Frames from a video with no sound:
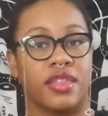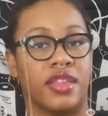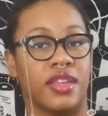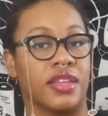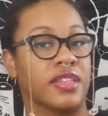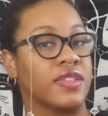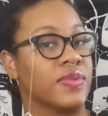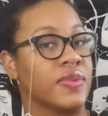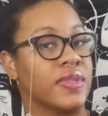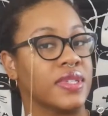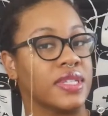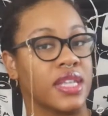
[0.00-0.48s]

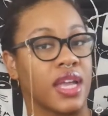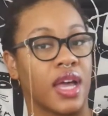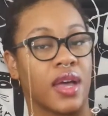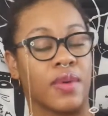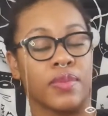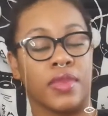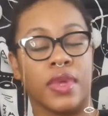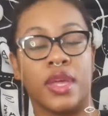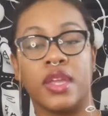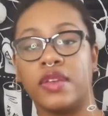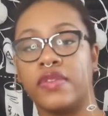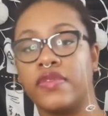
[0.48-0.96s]
this was
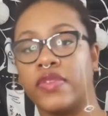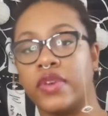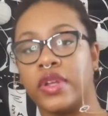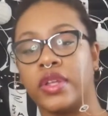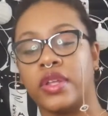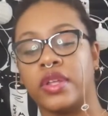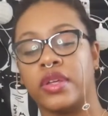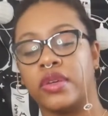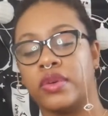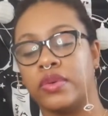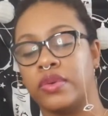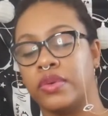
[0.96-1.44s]
not meant for
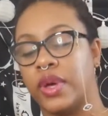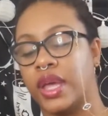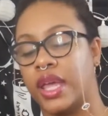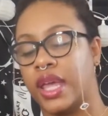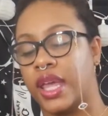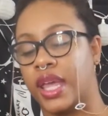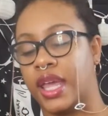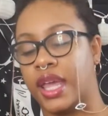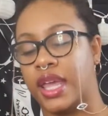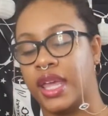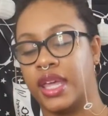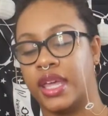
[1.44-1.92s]
you
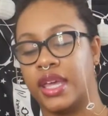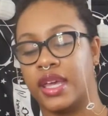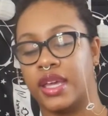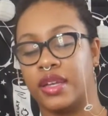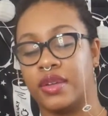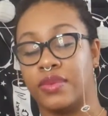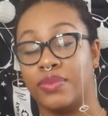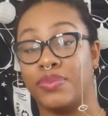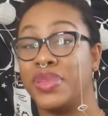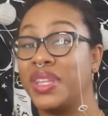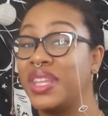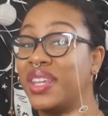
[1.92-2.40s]

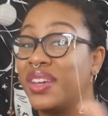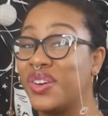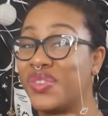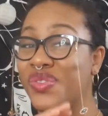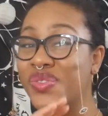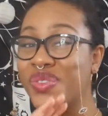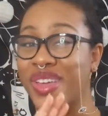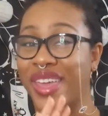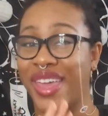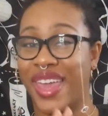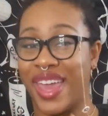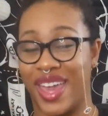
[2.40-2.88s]
and be
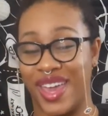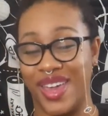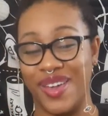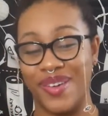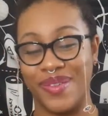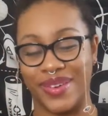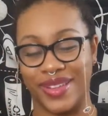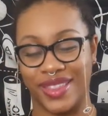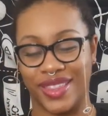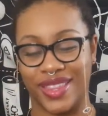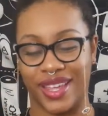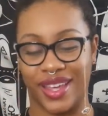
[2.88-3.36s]
okay
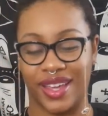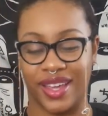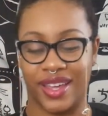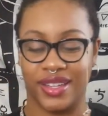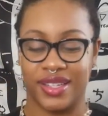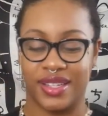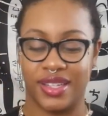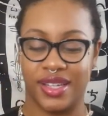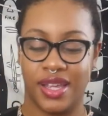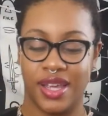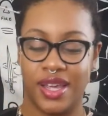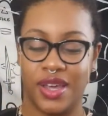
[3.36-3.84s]
with
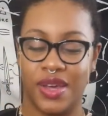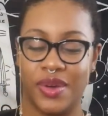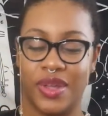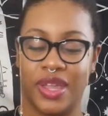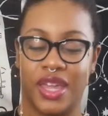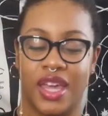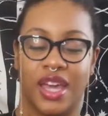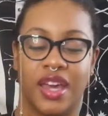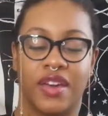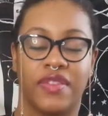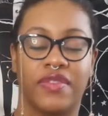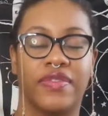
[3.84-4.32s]
that.
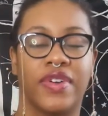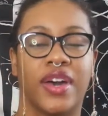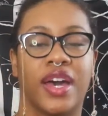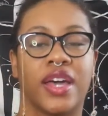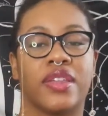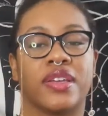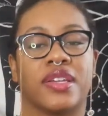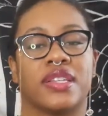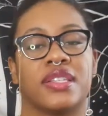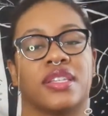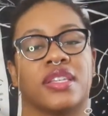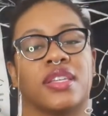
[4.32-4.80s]
We have
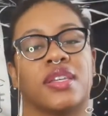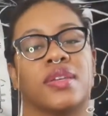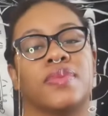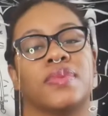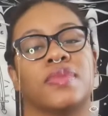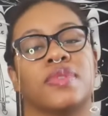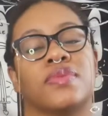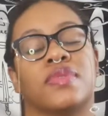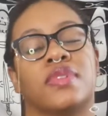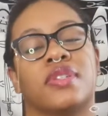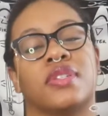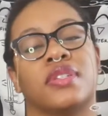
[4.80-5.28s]
Father
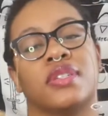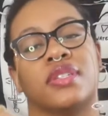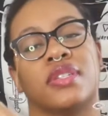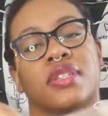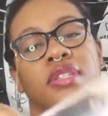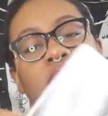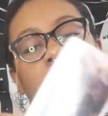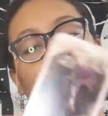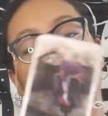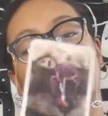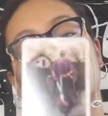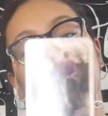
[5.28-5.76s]
Sims, which is the
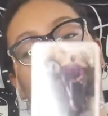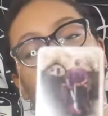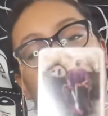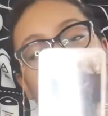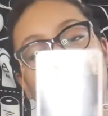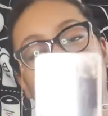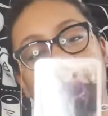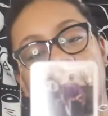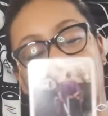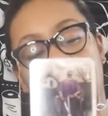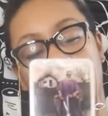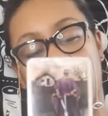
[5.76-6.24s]

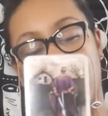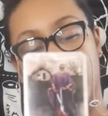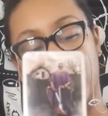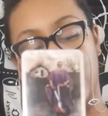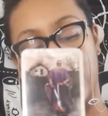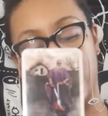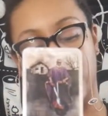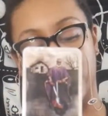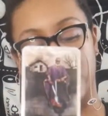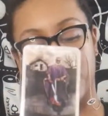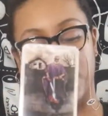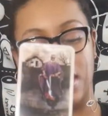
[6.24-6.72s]
Temperance
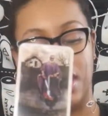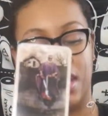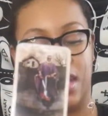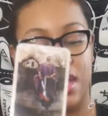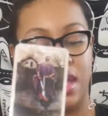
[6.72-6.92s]
cards.